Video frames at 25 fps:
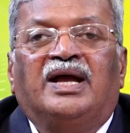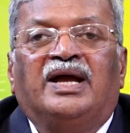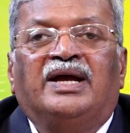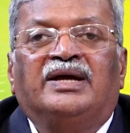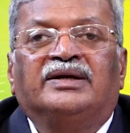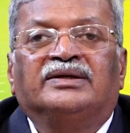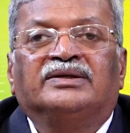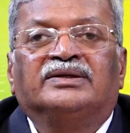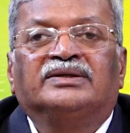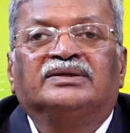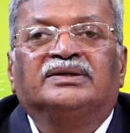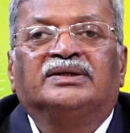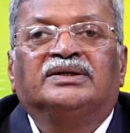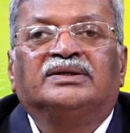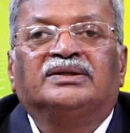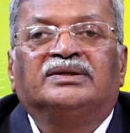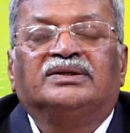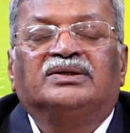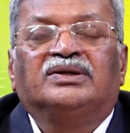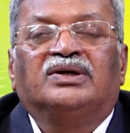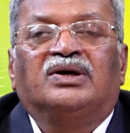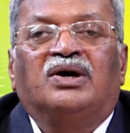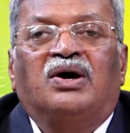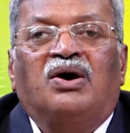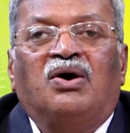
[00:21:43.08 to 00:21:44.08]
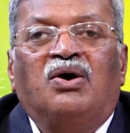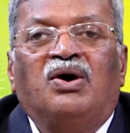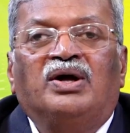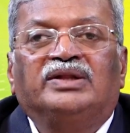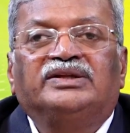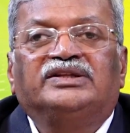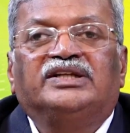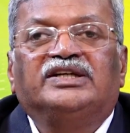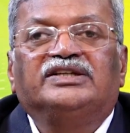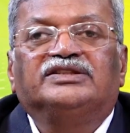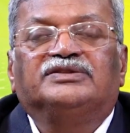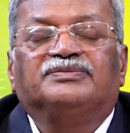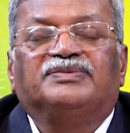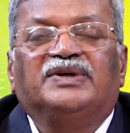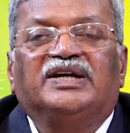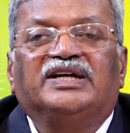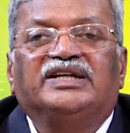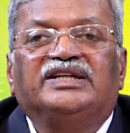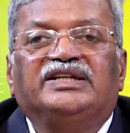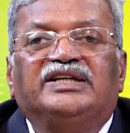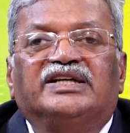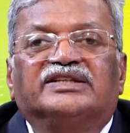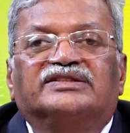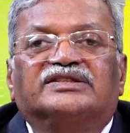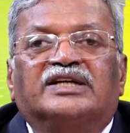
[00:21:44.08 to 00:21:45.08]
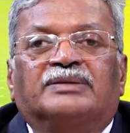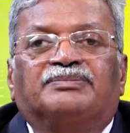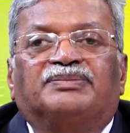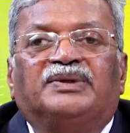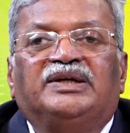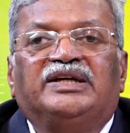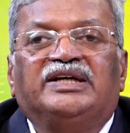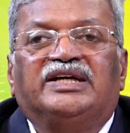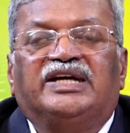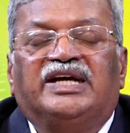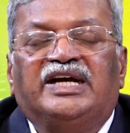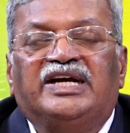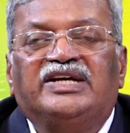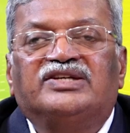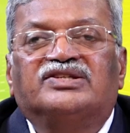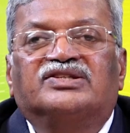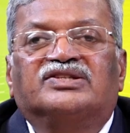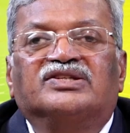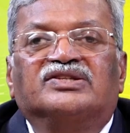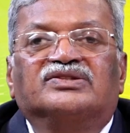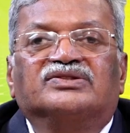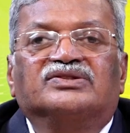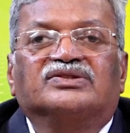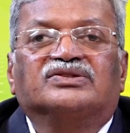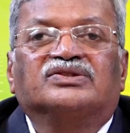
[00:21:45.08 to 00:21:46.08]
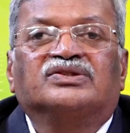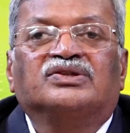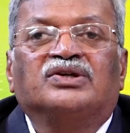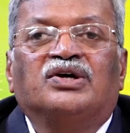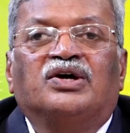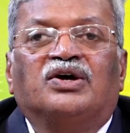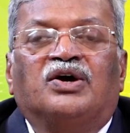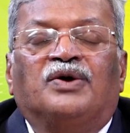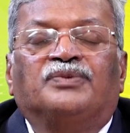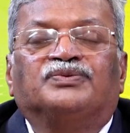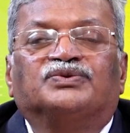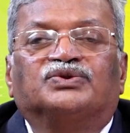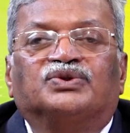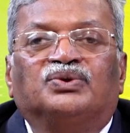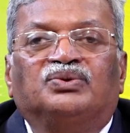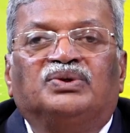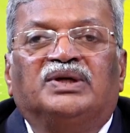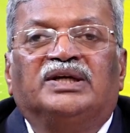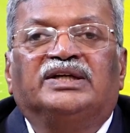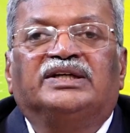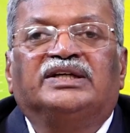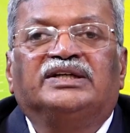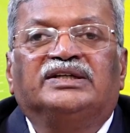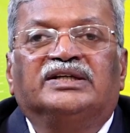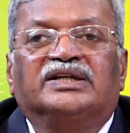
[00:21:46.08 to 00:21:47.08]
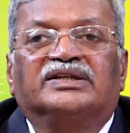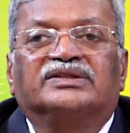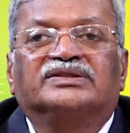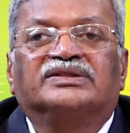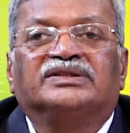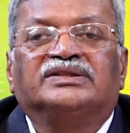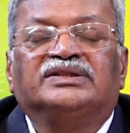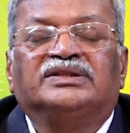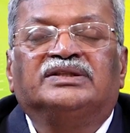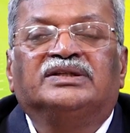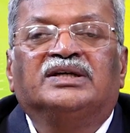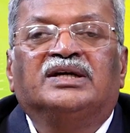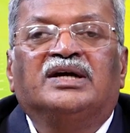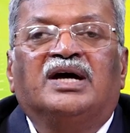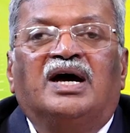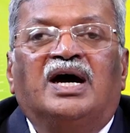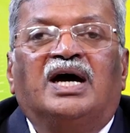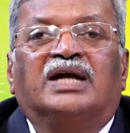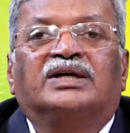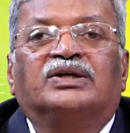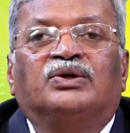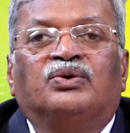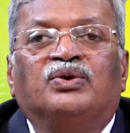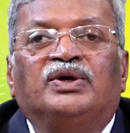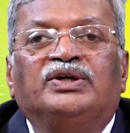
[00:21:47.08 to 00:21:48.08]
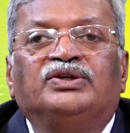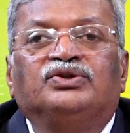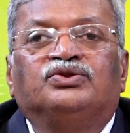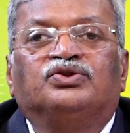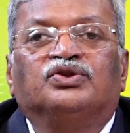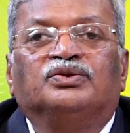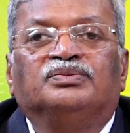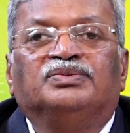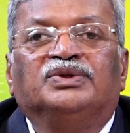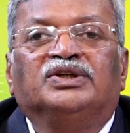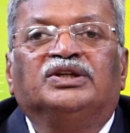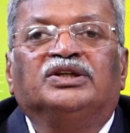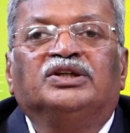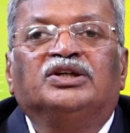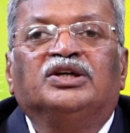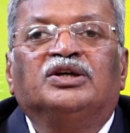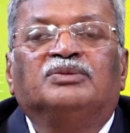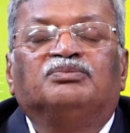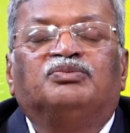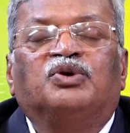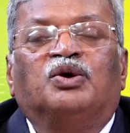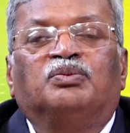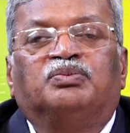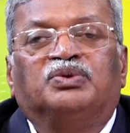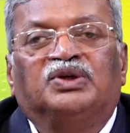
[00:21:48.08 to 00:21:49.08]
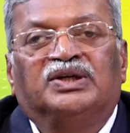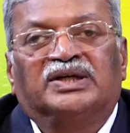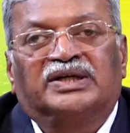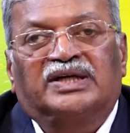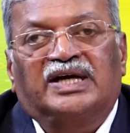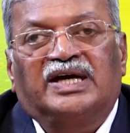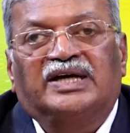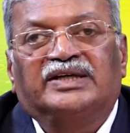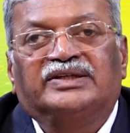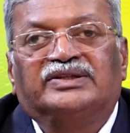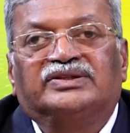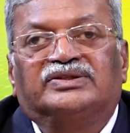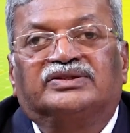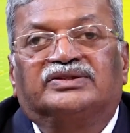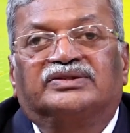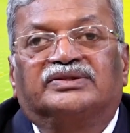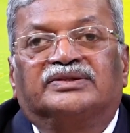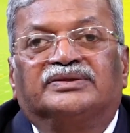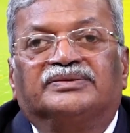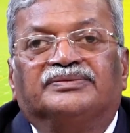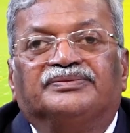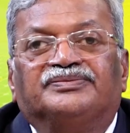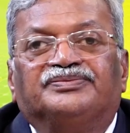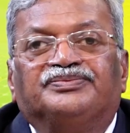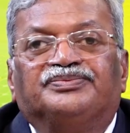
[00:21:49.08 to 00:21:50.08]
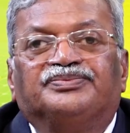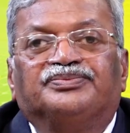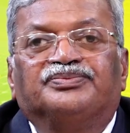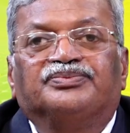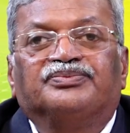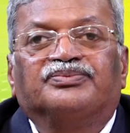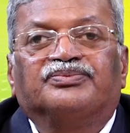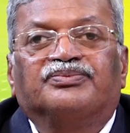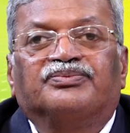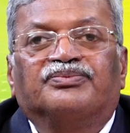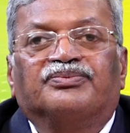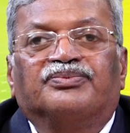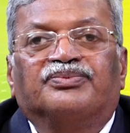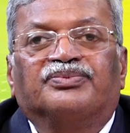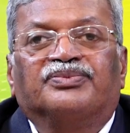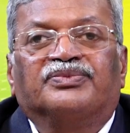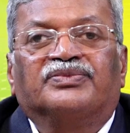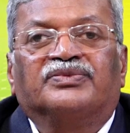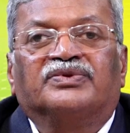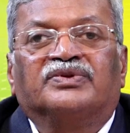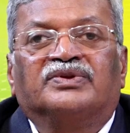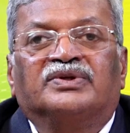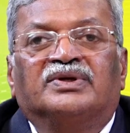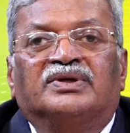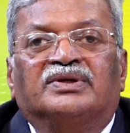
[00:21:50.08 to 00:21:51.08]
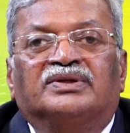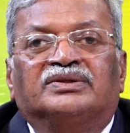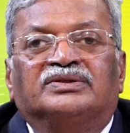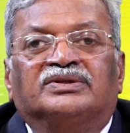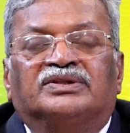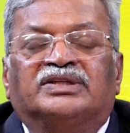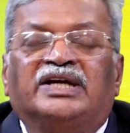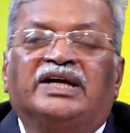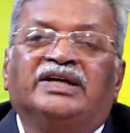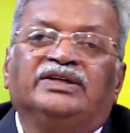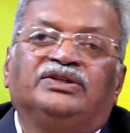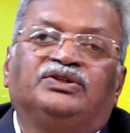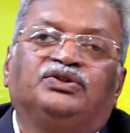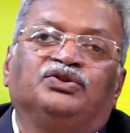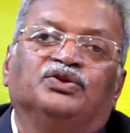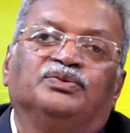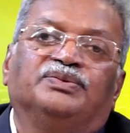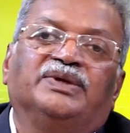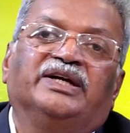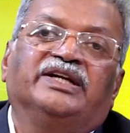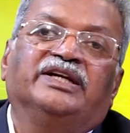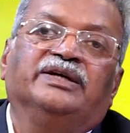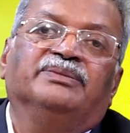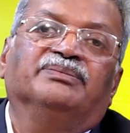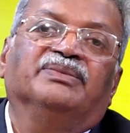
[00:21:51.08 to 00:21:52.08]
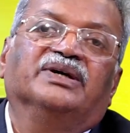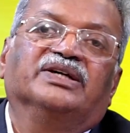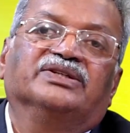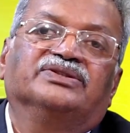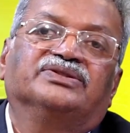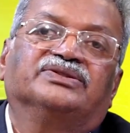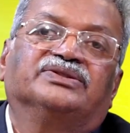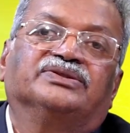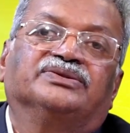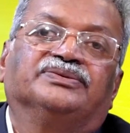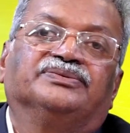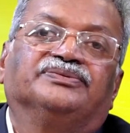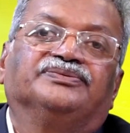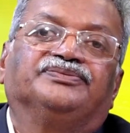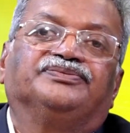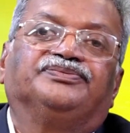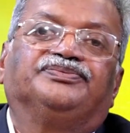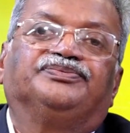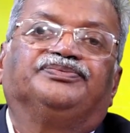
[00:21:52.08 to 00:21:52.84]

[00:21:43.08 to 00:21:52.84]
and all these various applications of solar energy are going to be popularized. Thank you very much.